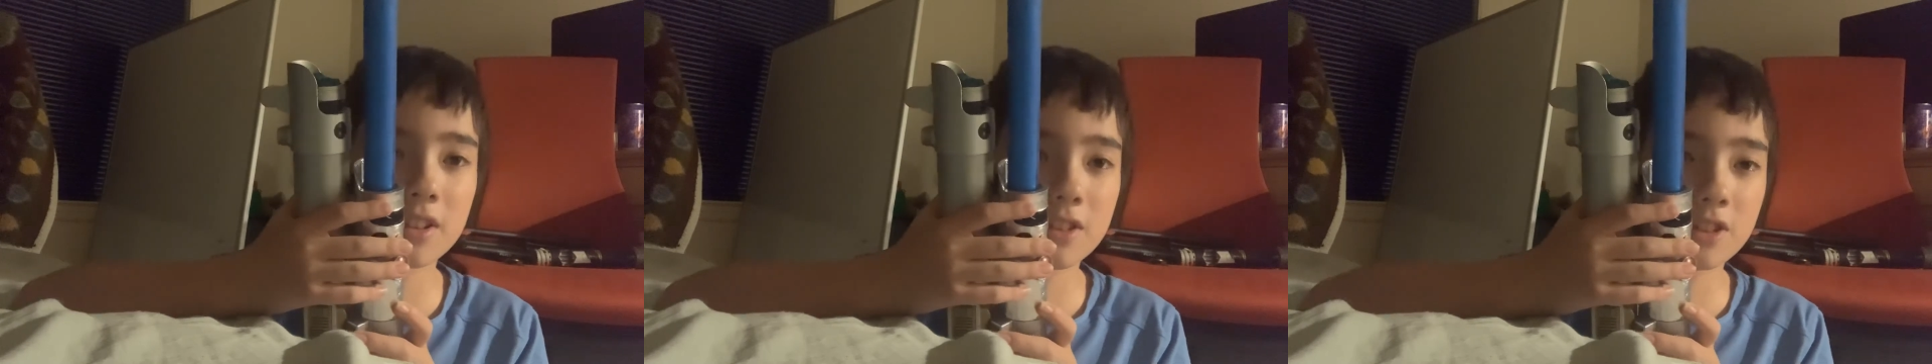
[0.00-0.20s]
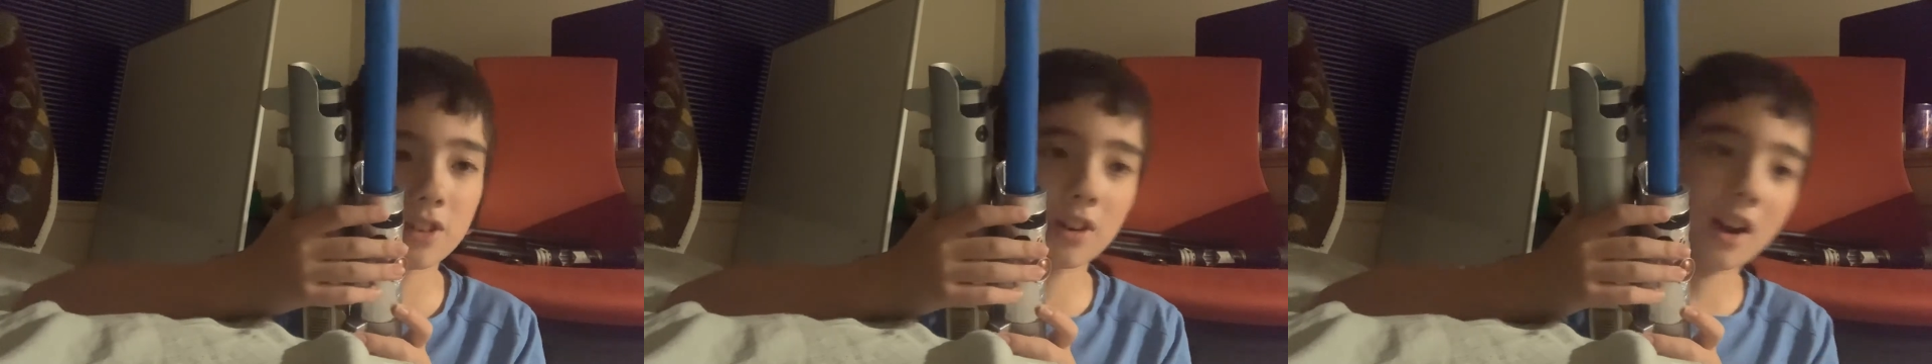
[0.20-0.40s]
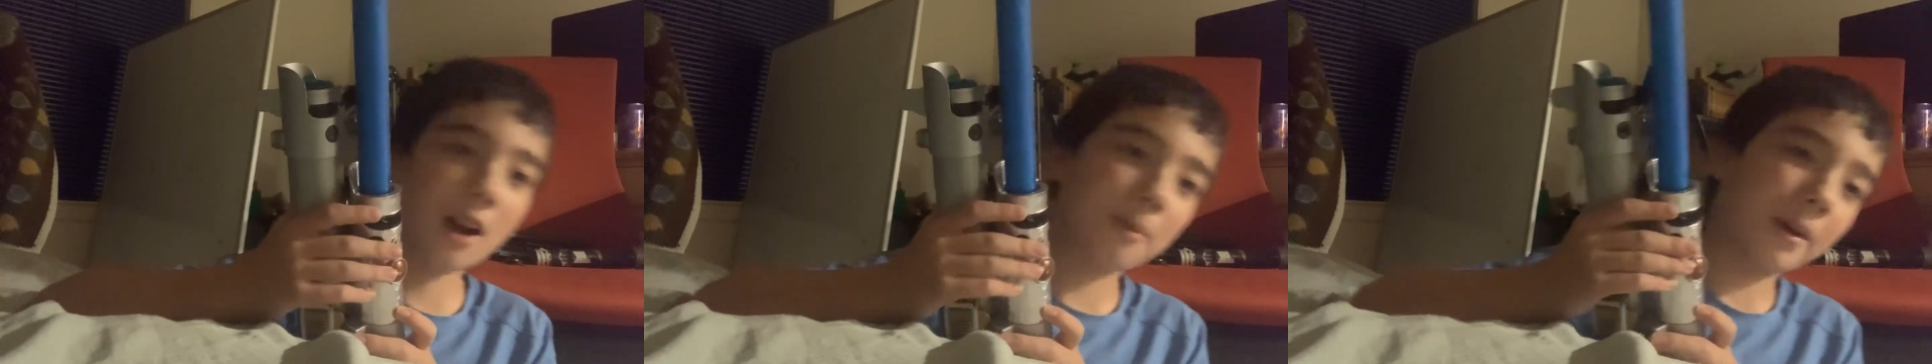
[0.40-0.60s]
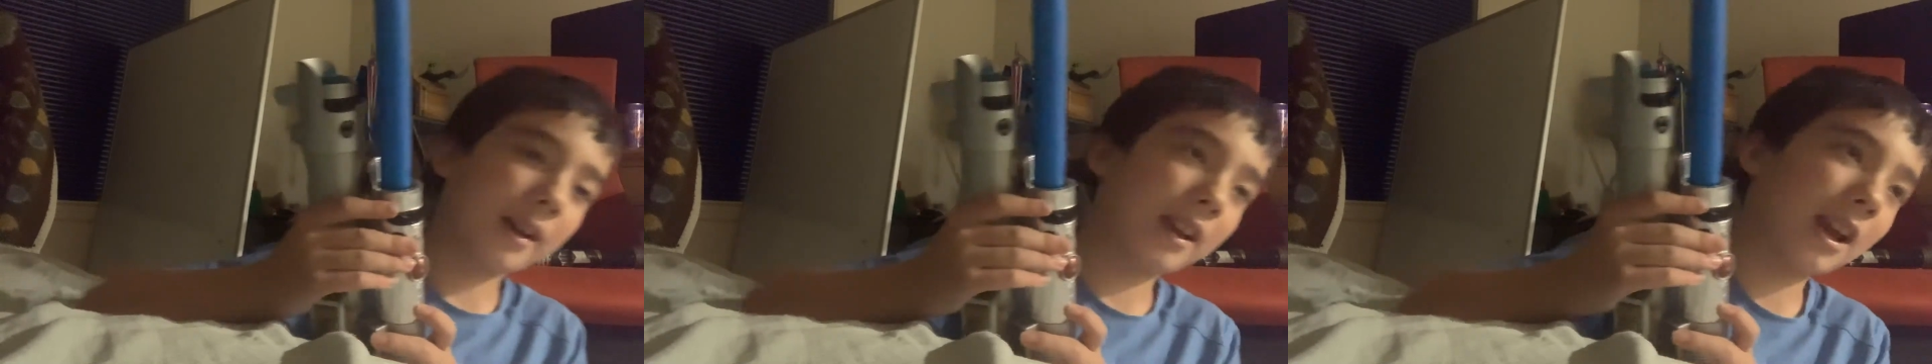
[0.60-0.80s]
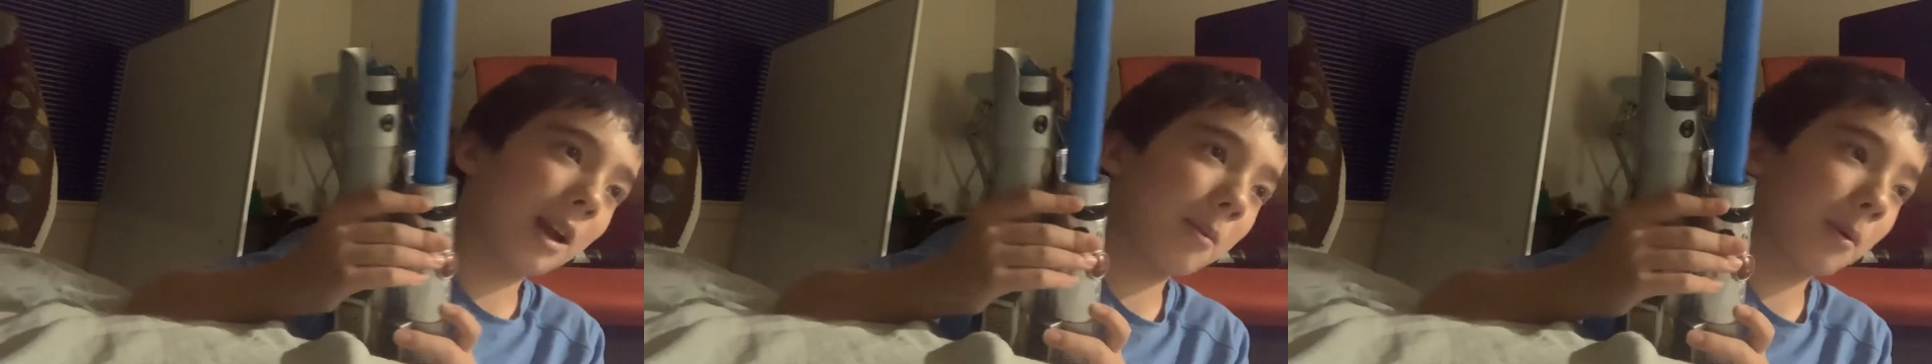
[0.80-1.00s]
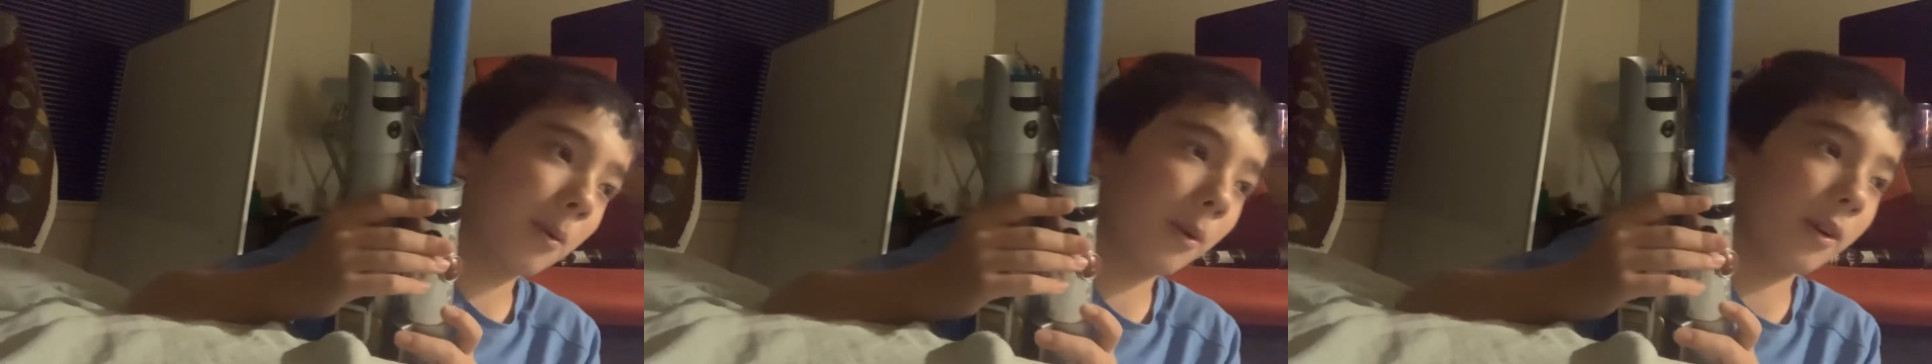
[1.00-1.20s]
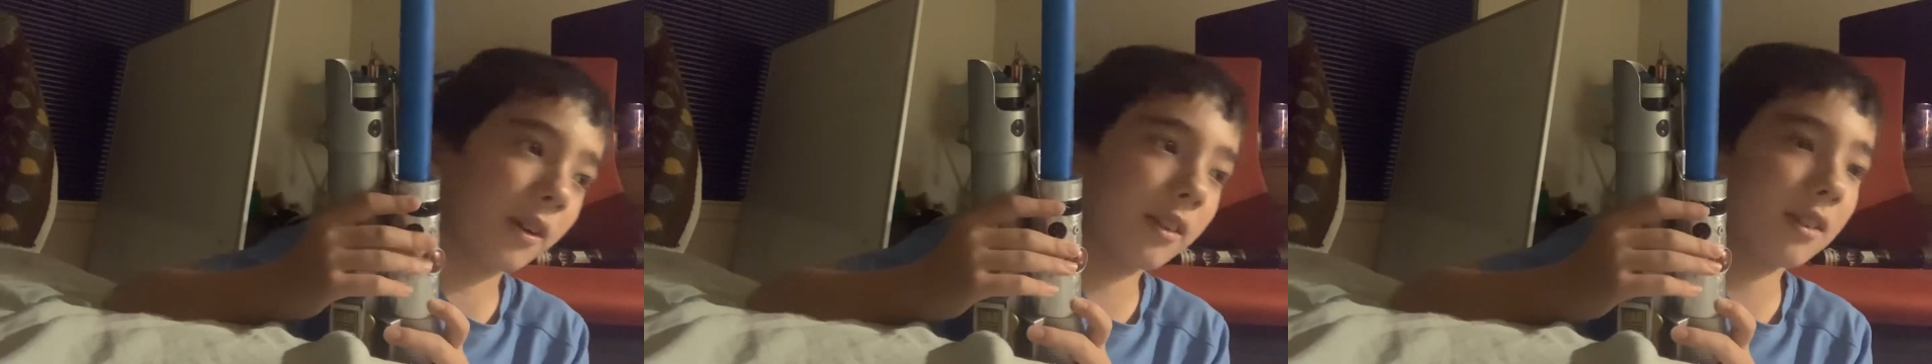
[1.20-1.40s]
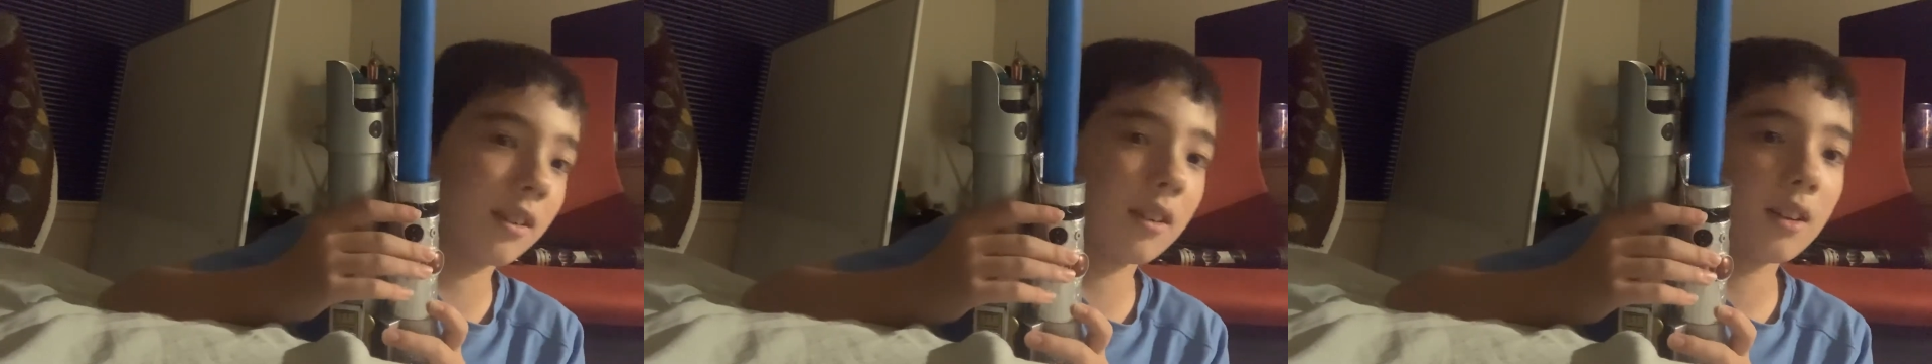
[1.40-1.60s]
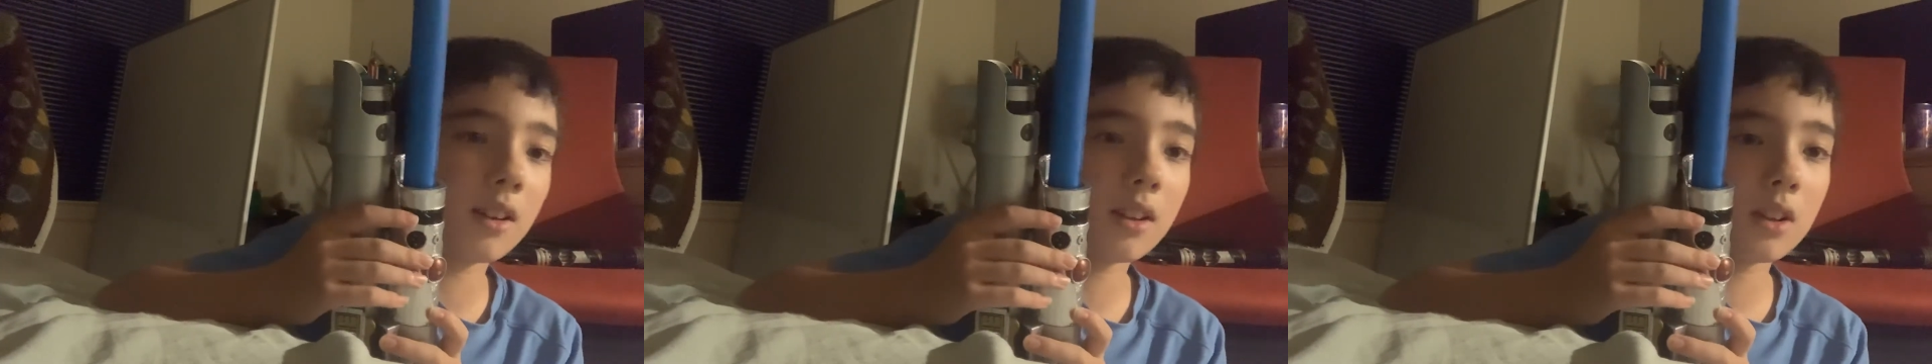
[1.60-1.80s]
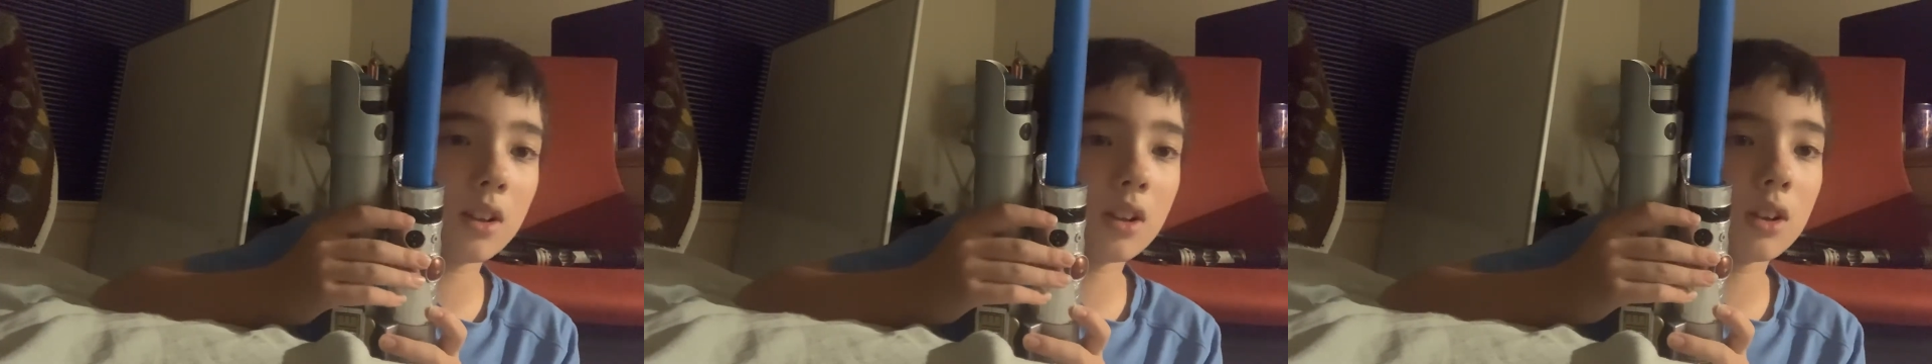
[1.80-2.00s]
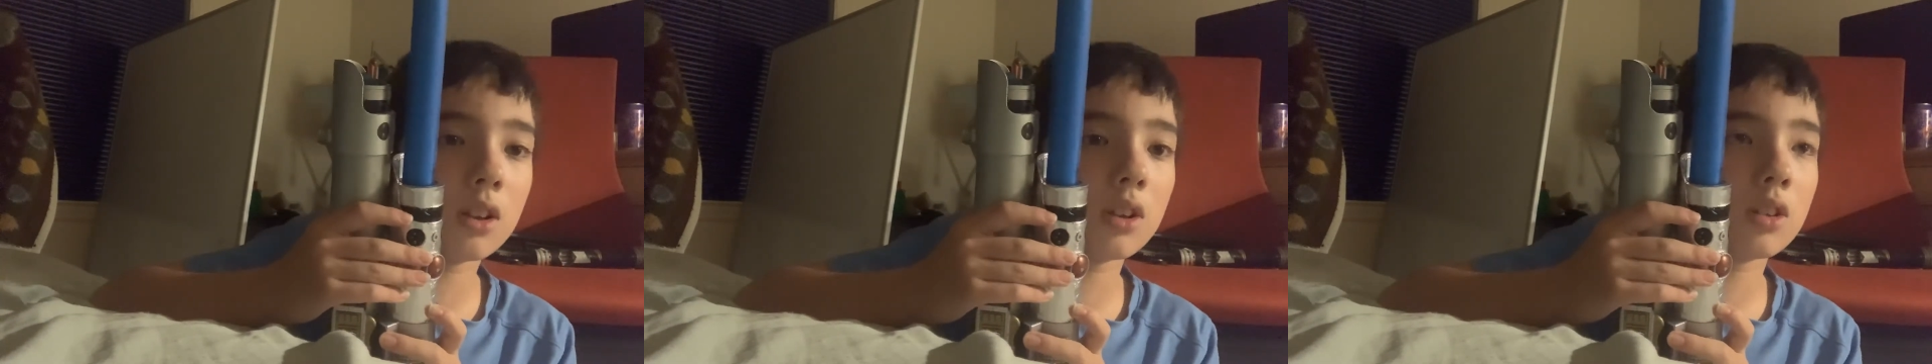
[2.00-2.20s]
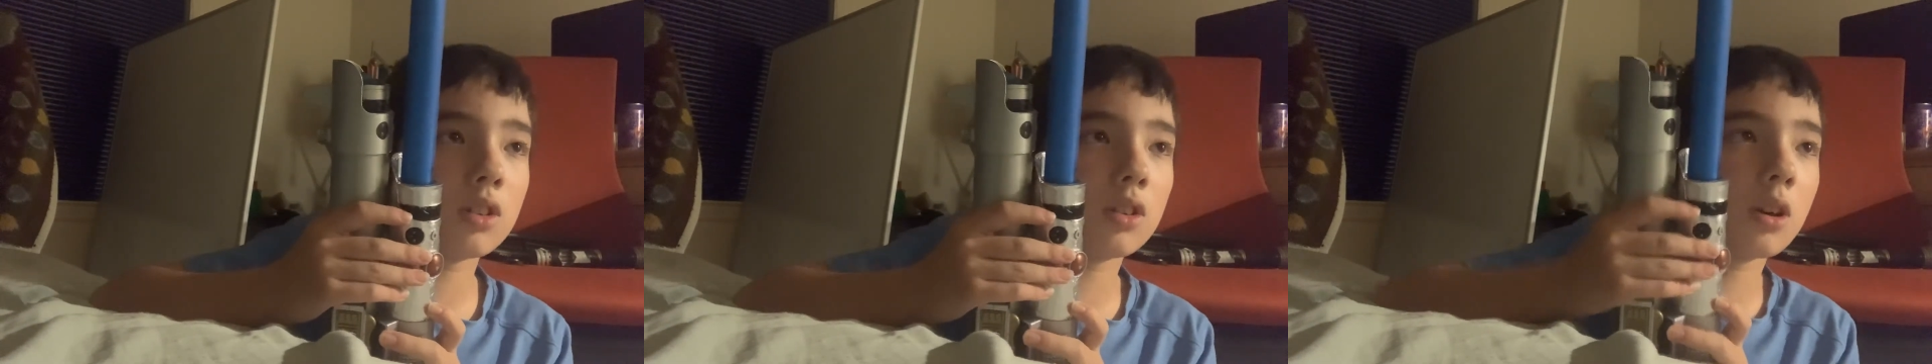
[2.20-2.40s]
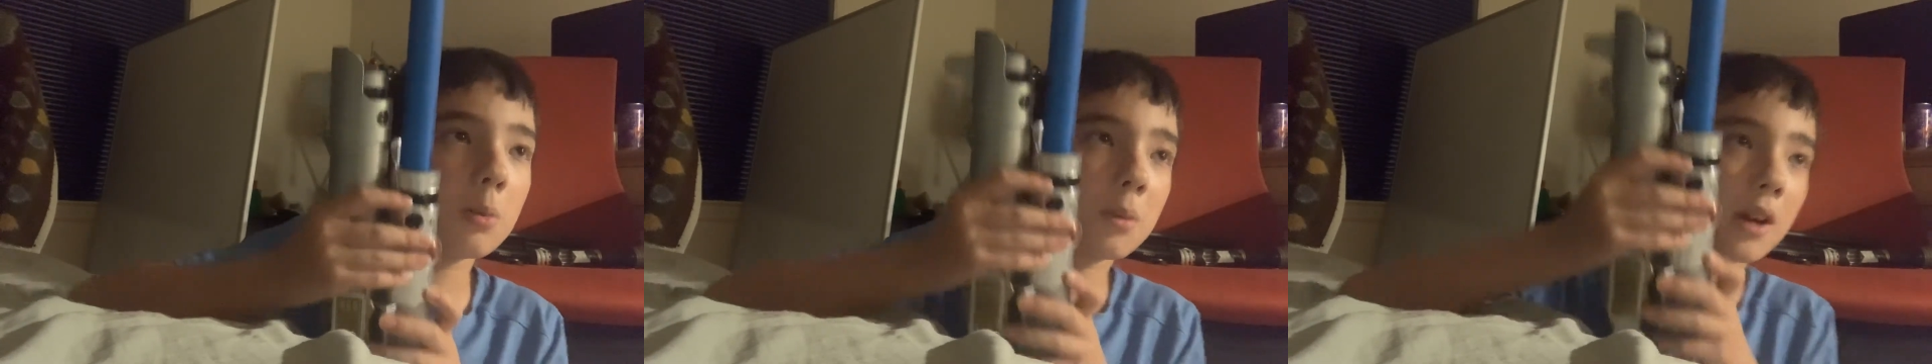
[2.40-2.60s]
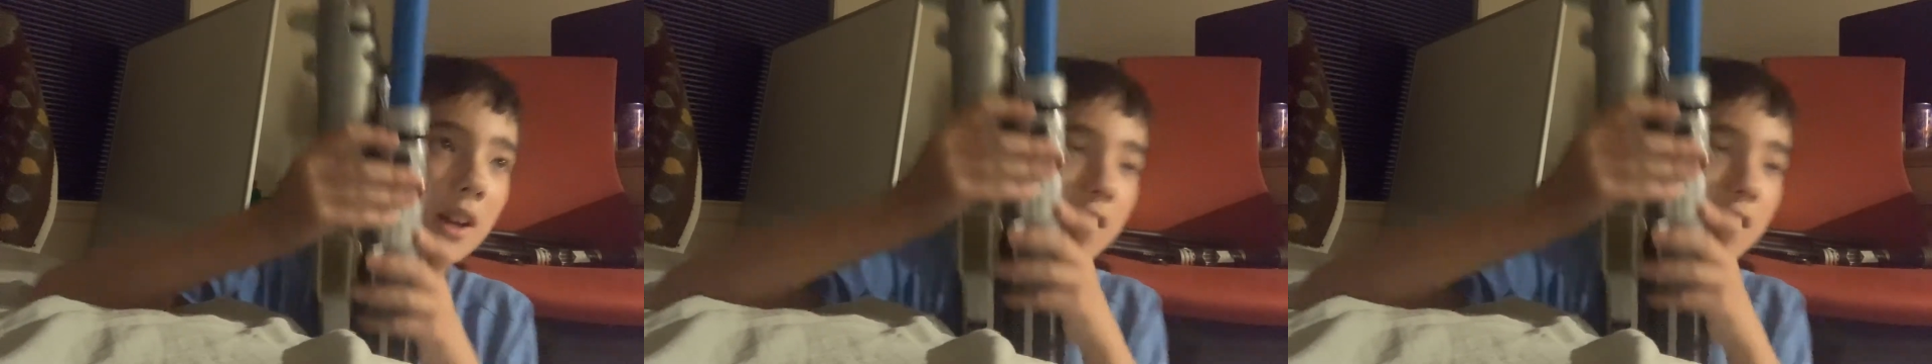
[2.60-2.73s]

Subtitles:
sure how my camera works. So I'm kind